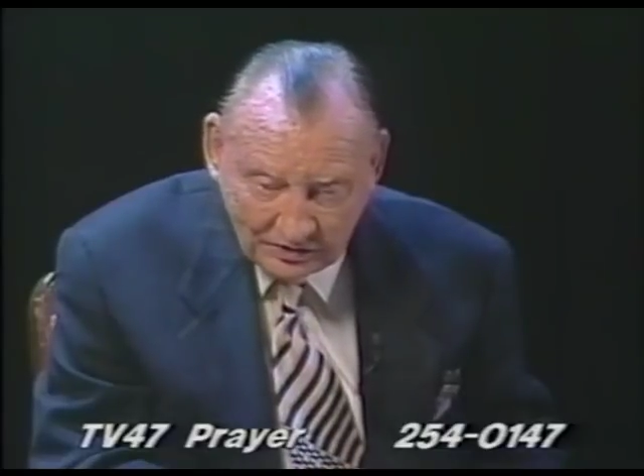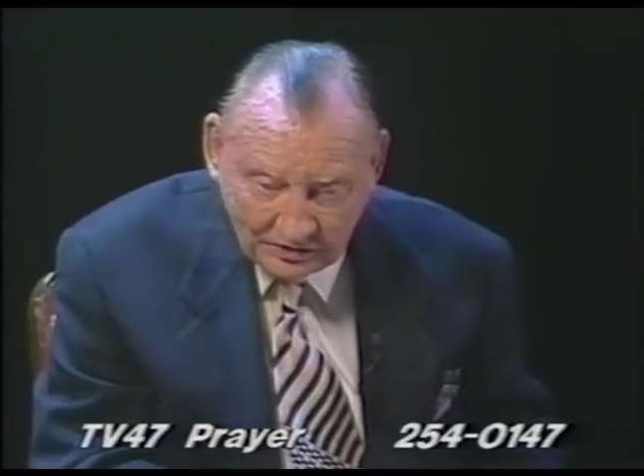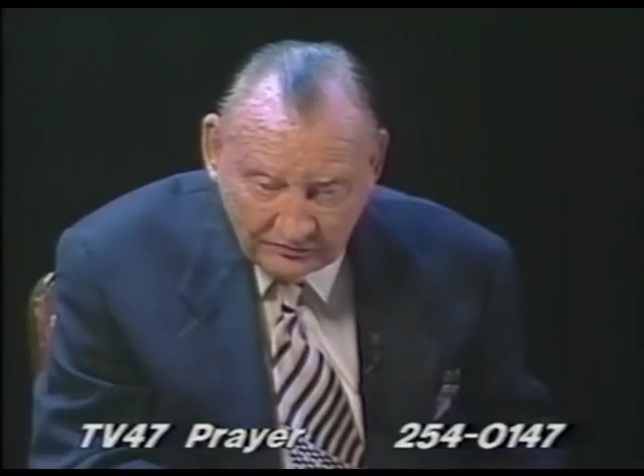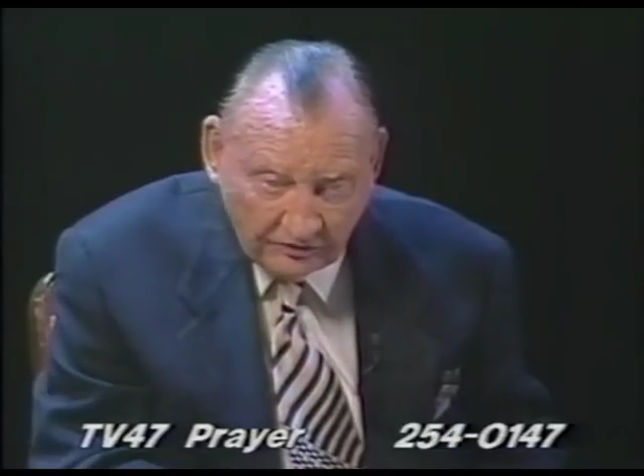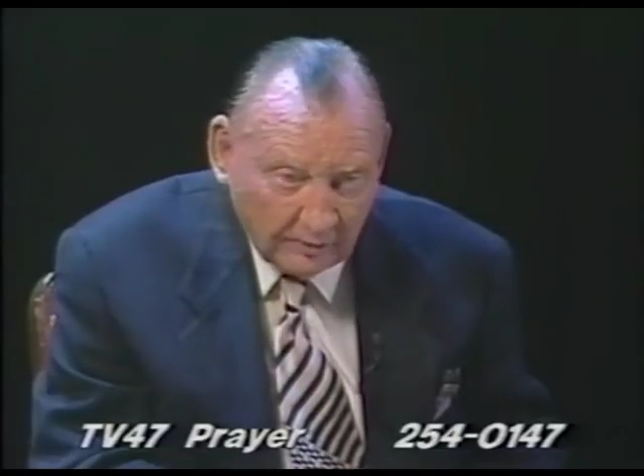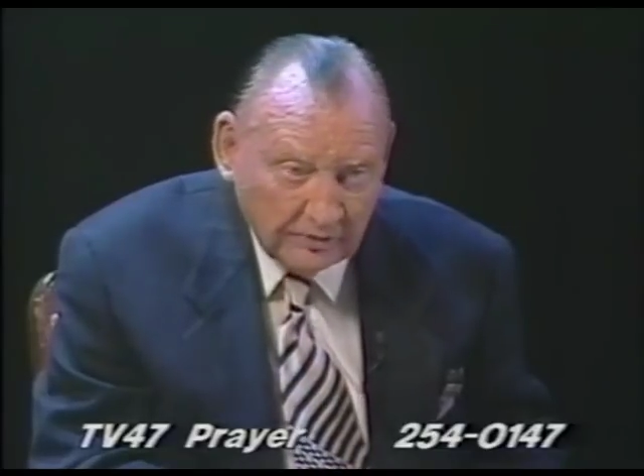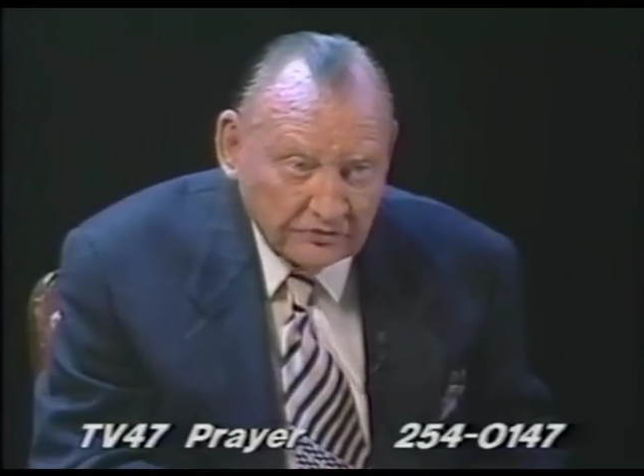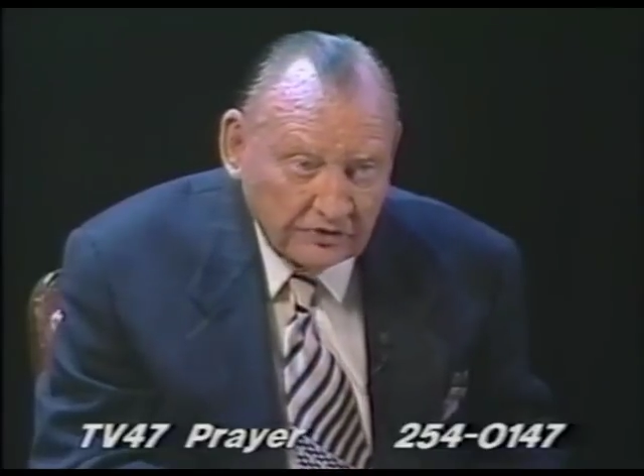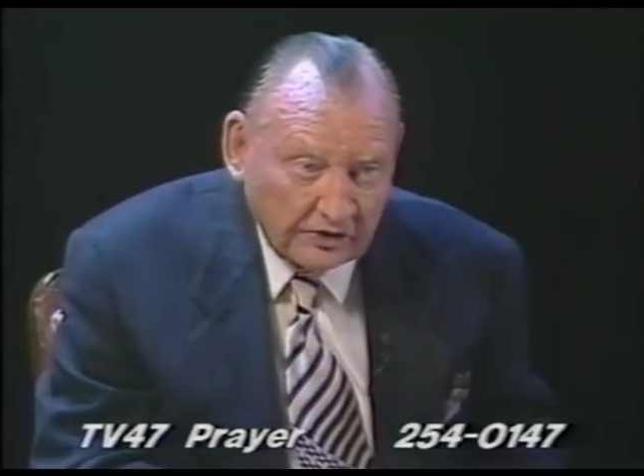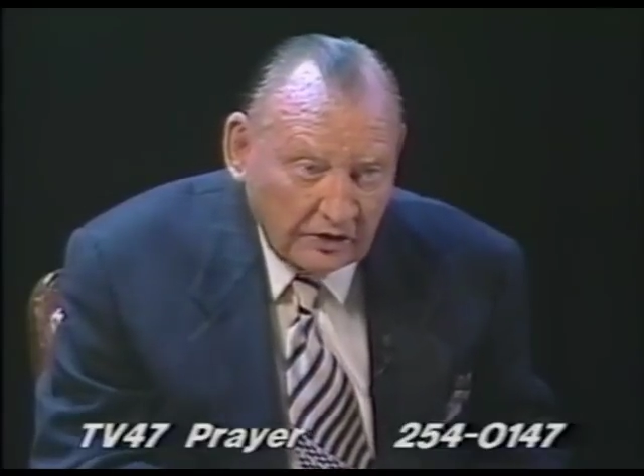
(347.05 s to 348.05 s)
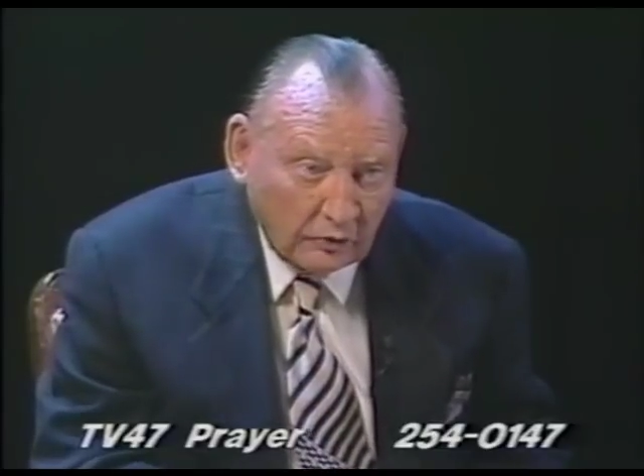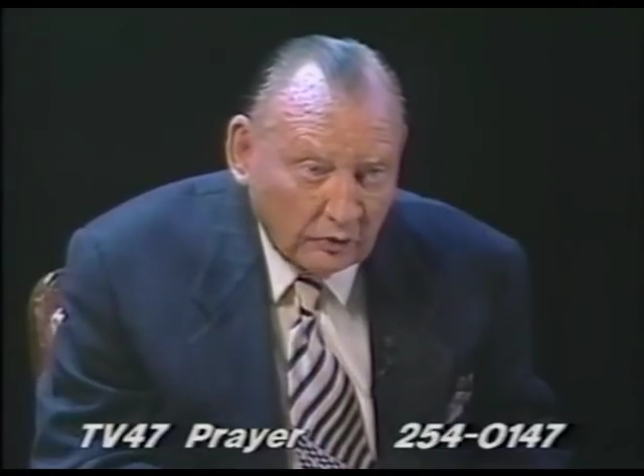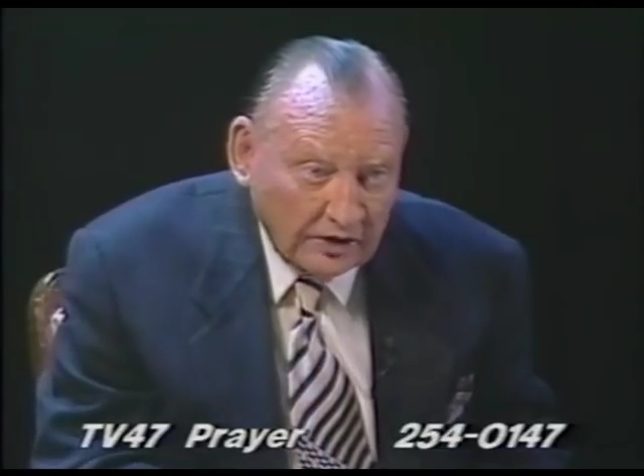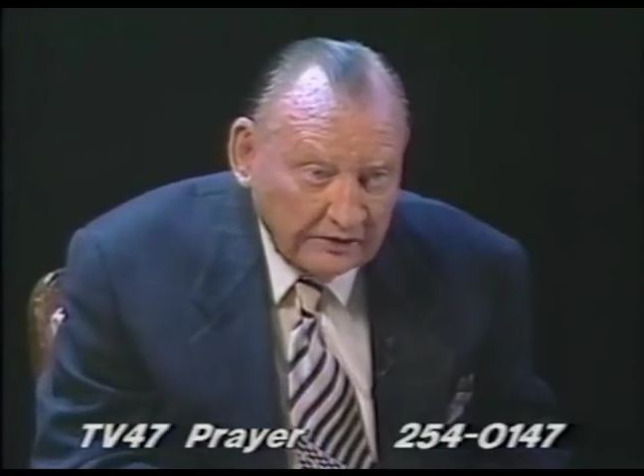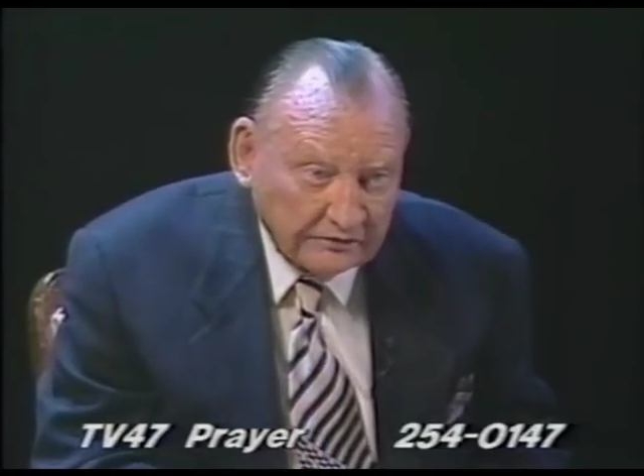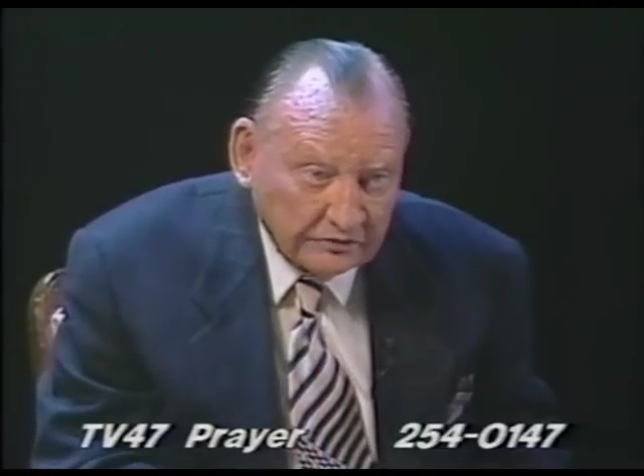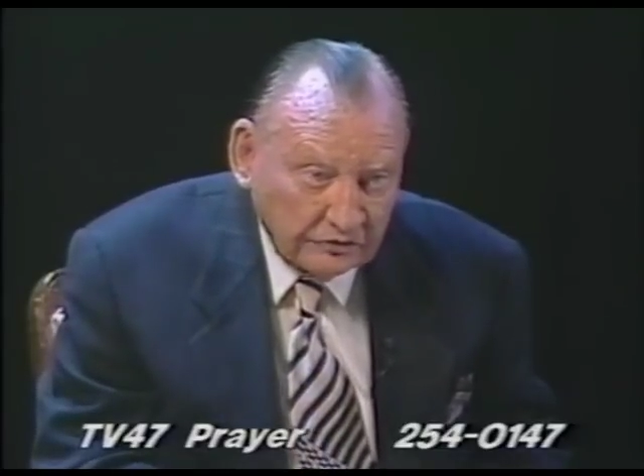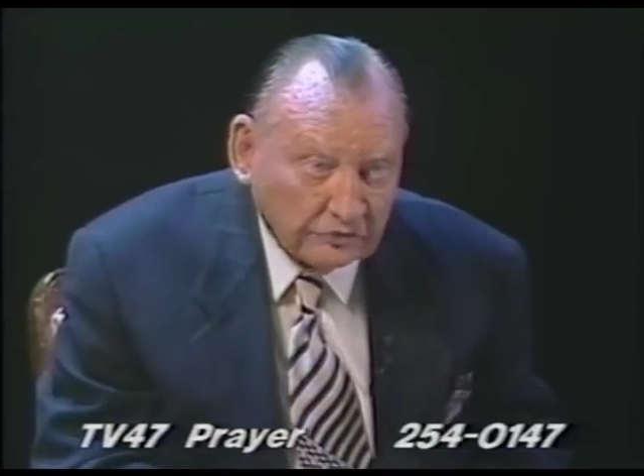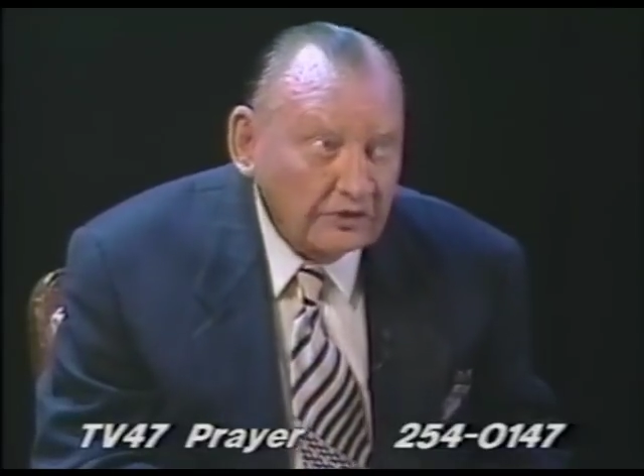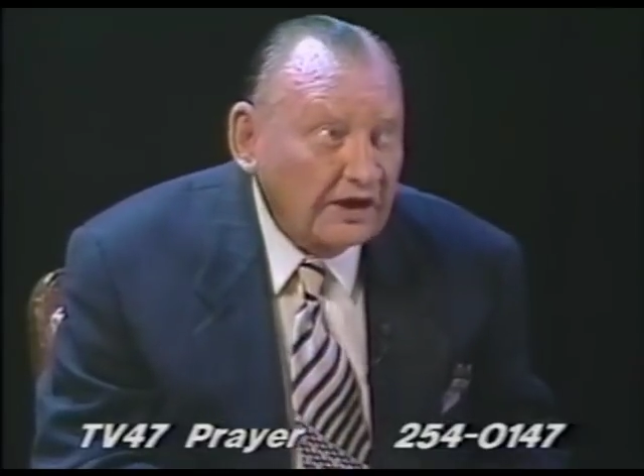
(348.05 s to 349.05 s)
farmers that all left
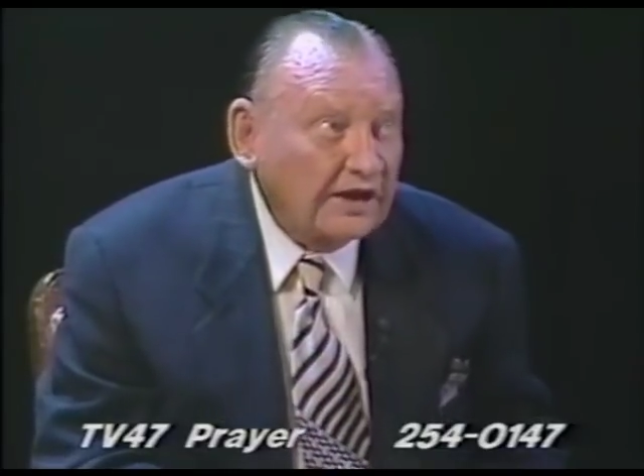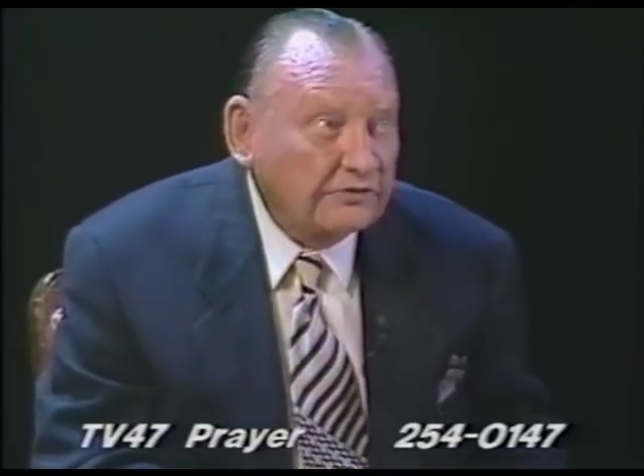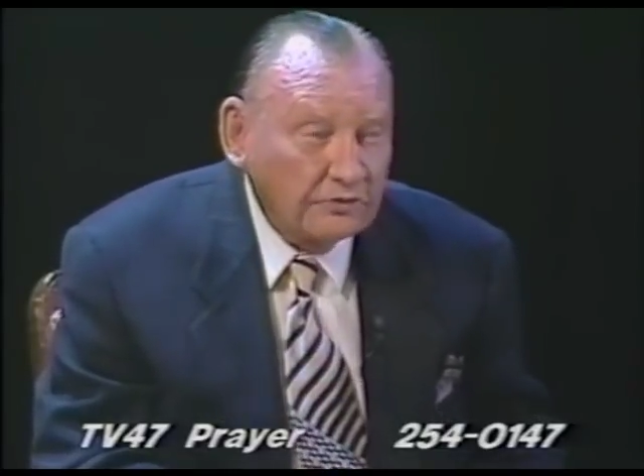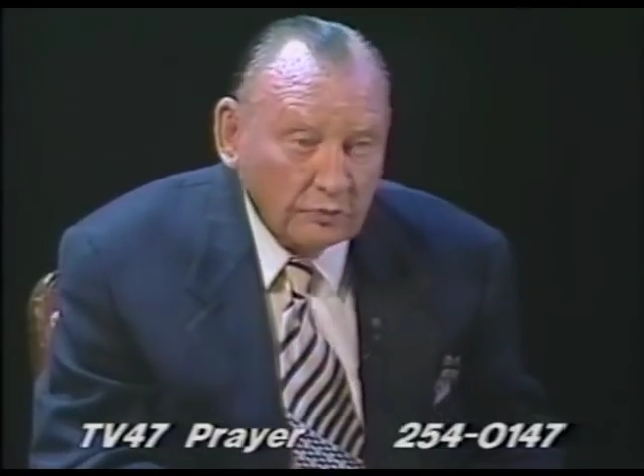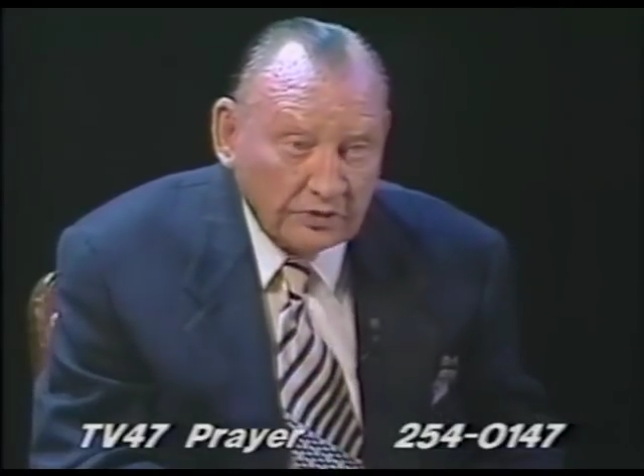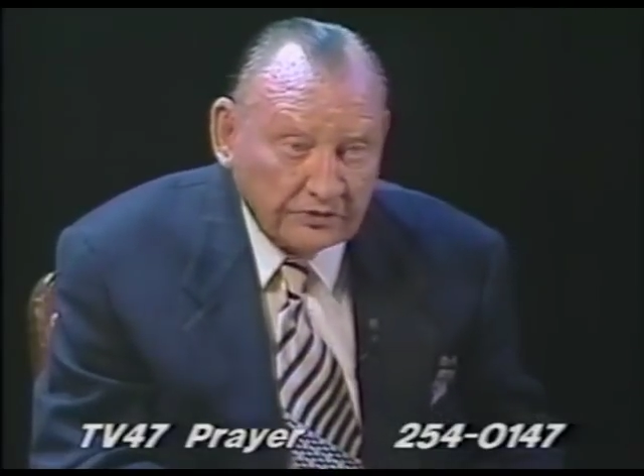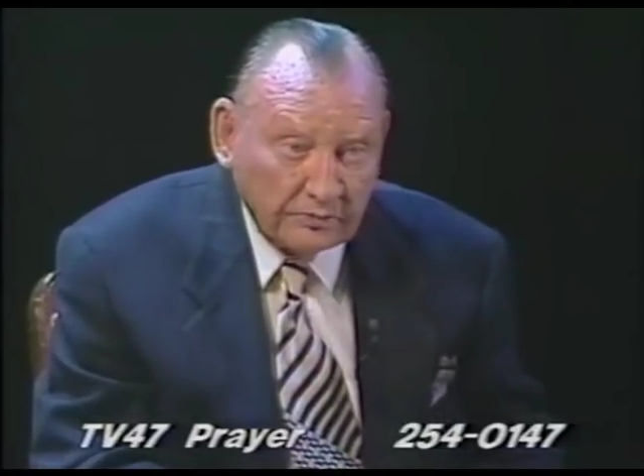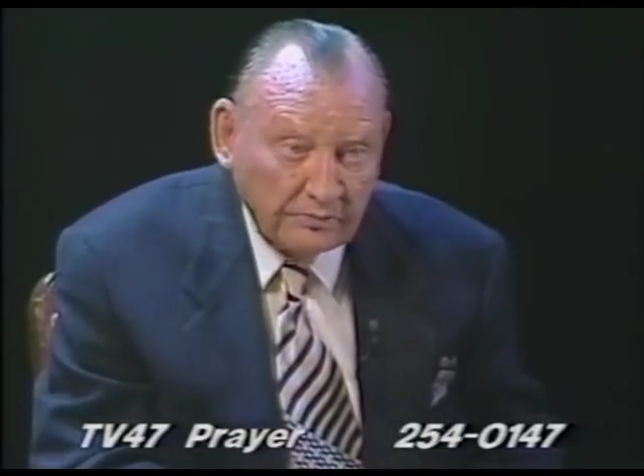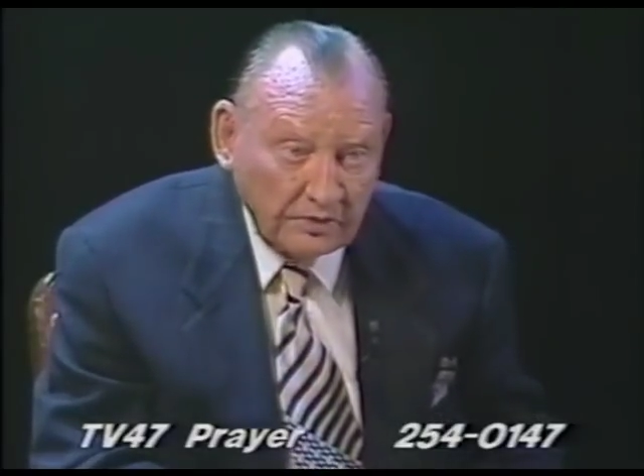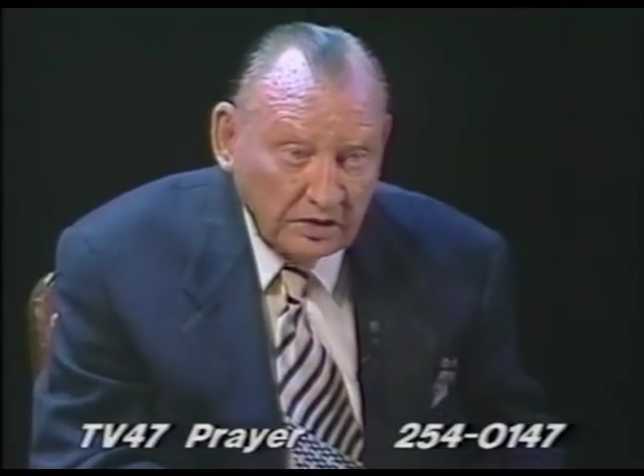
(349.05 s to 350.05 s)
took the lantern with them.